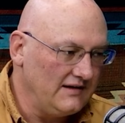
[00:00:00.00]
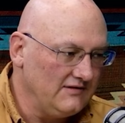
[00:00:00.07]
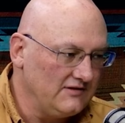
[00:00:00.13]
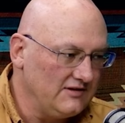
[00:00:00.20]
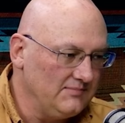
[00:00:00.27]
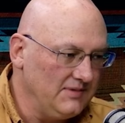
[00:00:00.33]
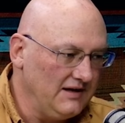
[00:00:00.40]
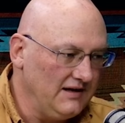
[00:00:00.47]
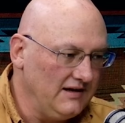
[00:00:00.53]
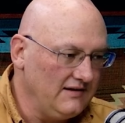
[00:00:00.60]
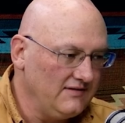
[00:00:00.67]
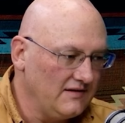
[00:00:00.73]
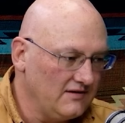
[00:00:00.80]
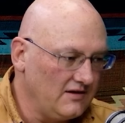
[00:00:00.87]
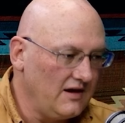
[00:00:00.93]
to be
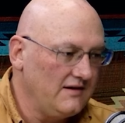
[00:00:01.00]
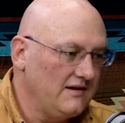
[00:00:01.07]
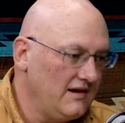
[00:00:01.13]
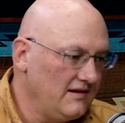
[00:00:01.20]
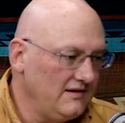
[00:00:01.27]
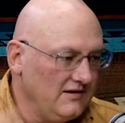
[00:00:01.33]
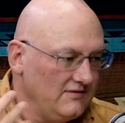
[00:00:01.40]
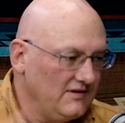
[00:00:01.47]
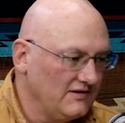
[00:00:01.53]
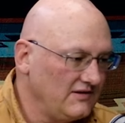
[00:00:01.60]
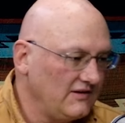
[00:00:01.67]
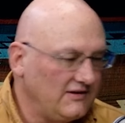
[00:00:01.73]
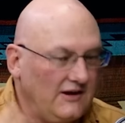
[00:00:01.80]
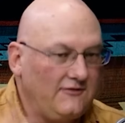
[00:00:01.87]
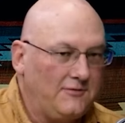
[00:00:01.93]
there there's a
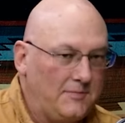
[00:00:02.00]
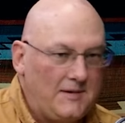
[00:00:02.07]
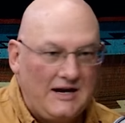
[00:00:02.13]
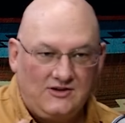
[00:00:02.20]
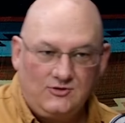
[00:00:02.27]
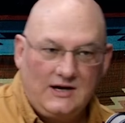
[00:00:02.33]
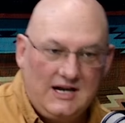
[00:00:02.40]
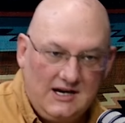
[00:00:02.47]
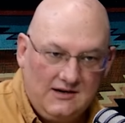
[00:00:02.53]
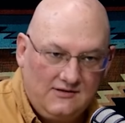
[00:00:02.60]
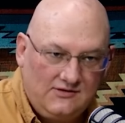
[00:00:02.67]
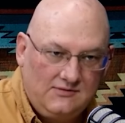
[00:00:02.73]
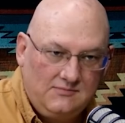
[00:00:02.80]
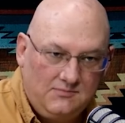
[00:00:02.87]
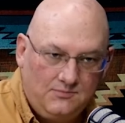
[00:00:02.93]
self perpetuating
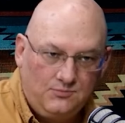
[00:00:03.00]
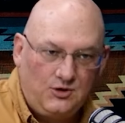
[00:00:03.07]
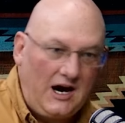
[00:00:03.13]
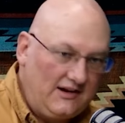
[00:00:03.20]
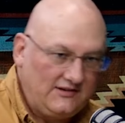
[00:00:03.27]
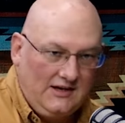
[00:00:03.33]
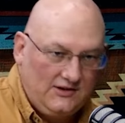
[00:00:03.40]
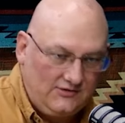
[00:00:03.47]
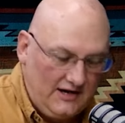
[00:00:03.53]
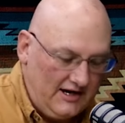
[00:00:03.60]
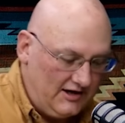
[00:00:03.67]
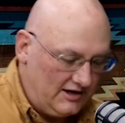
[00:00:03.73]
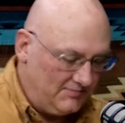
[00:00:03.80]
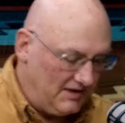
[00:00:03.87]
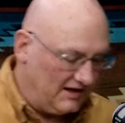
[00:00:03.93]
process right
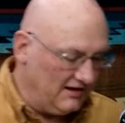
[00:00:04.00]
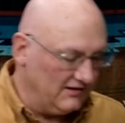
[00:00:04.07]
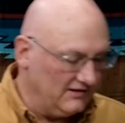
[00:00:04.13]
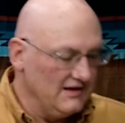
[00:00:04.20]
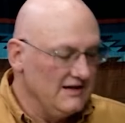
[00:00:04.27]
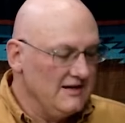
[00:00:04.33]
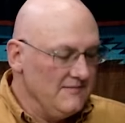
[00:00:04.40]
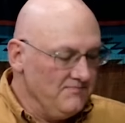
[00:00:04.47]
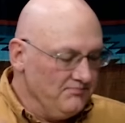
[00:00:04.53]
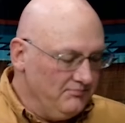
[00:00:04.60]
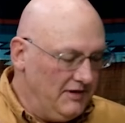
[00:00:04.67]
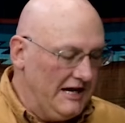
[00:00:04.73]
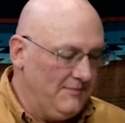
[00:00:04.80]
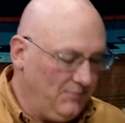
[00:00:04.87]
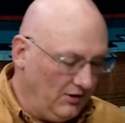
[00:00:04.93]
here right. because
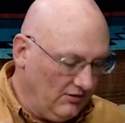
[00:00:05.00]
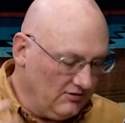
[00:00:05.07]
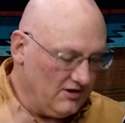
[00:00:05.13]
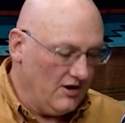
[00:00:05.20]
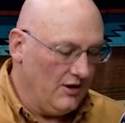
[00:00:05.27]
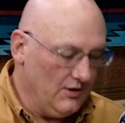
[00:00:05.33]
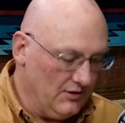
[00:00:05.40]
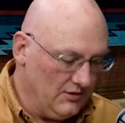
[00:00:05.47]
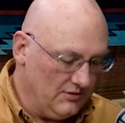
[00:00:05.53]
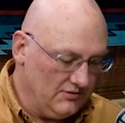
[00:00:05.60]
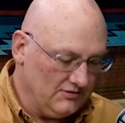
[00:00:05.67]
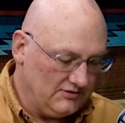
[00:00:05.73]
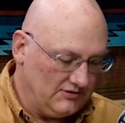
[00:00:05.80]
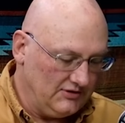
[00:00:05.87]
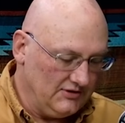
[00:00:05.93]
people go
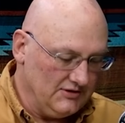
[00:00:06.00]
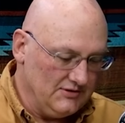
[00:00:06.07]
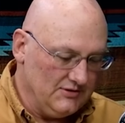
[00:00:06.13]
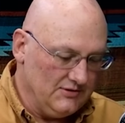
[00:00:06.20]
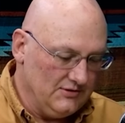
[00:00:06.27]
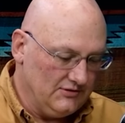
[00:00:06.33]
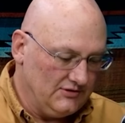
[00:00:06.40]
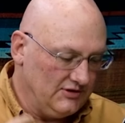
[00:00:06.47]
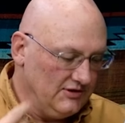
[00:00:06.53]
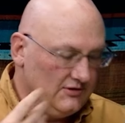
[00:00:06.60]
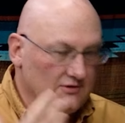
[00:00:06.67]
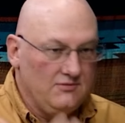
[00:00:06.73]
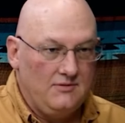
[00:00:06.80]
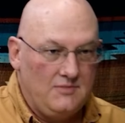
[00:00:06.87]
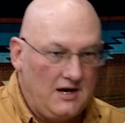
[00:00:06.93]
to
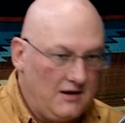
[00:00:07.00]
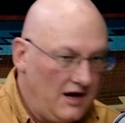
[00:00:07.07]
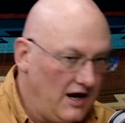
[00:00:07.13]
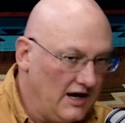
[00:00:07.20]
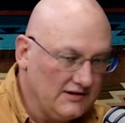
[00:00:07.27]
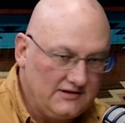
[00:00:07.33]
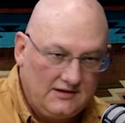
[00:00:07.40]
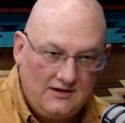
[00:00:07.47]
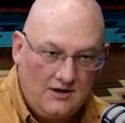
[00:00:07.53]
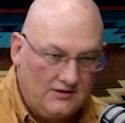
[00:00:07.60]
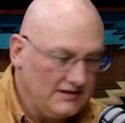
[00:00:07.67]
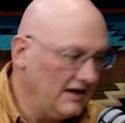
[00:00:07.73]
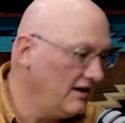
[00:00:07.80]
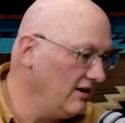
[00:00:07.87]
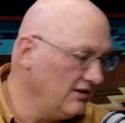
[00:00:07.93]
to haunted
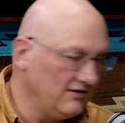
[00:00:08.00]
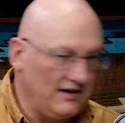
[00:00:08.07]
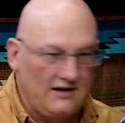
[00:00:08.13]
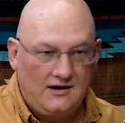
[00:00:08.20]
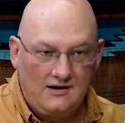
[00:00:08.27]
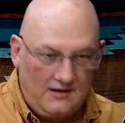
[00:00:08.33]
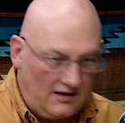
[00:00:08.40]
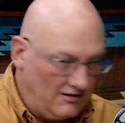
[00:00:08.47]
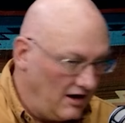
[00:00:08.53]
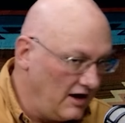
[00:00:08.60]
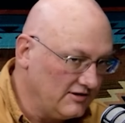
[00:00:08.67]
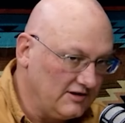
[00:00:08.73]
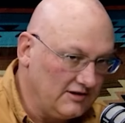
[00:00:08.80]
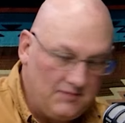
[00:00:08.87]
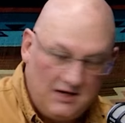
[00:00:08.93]
hotels, the uh,
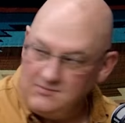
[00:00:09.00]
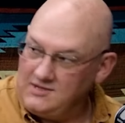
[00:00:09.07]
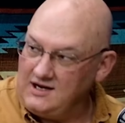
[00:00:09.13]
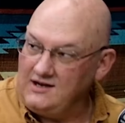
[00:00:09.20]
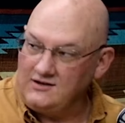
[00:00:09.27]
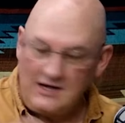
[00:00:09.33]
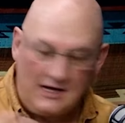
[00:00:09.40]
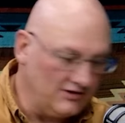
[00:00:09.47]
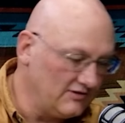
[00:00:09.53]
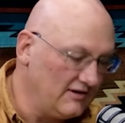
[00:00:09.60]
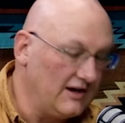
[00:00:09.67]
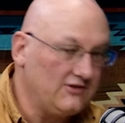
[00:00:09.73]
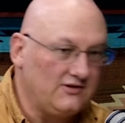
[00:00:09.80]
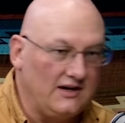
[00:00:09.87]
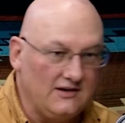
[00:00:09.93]
haunted B and B's, haunted
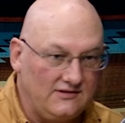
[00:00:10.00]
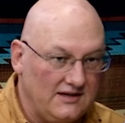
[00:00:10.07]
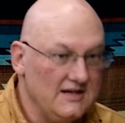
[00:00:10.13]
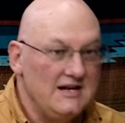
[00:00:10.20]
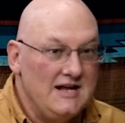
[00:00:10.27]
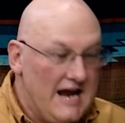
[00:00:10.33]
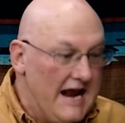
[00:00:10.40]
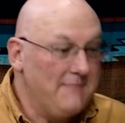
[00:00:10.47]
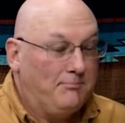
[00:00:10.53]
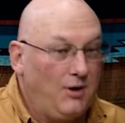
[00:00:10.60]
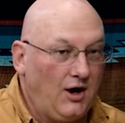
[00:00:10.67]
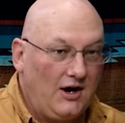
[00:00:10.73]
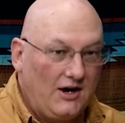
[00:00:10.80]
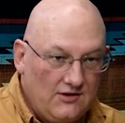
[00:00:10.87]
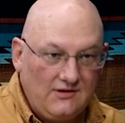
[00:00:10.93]
restaurants, and
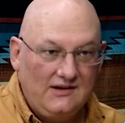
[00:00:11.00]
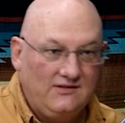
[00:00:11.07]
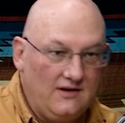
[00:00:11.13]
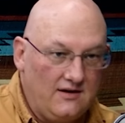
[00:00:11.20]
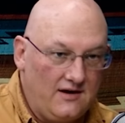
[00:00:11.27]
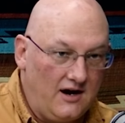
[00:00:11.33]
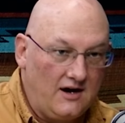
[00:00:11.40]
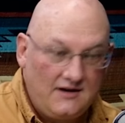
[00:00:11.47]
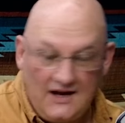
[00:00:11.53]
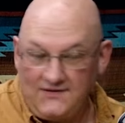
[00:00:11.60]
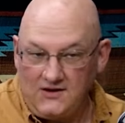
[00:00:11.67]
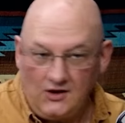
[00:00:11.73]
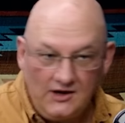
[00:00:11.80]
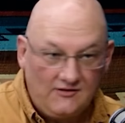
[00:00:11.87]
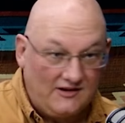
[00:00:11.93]
part of the reason they're there, not the
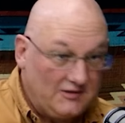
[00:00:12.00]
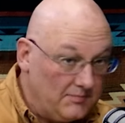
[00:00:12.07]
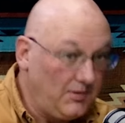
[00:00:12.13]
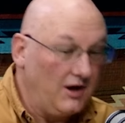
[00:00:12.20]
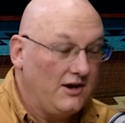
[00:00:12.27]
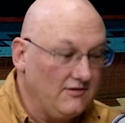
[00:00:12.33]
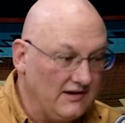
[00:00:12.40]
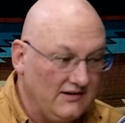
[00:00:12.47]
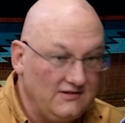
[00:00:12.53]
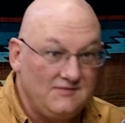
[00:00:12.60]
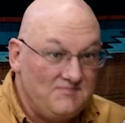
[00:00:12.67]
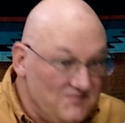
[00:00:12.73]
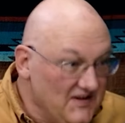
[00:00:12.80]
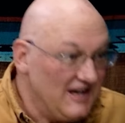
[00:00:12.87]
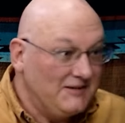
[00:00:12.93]
only reason, part of the reason
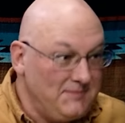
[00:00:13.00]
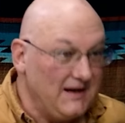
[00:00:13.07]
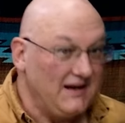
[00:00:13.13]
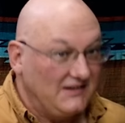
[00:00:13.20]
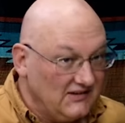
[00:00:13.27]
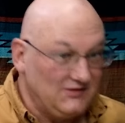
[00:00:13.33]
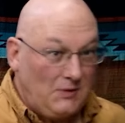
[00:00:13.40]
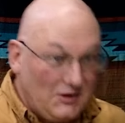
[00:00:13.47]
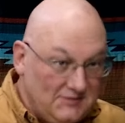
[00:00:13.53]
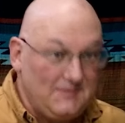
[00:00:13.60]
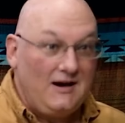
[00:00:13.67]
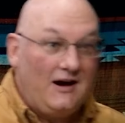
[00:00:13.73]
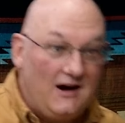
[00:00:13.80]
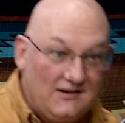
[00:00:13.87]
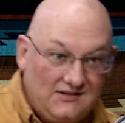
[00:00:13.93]
is because it's supposed to be
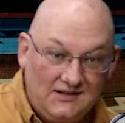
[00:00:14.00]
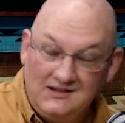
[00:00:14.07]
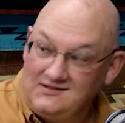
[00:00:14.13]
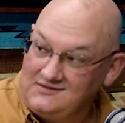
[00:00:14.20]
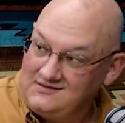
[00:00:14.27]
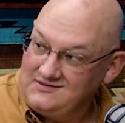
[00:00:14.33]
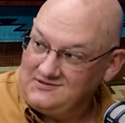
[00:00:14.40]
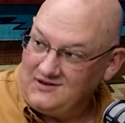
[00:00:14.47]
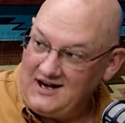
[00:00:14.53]
haunted, right? Right.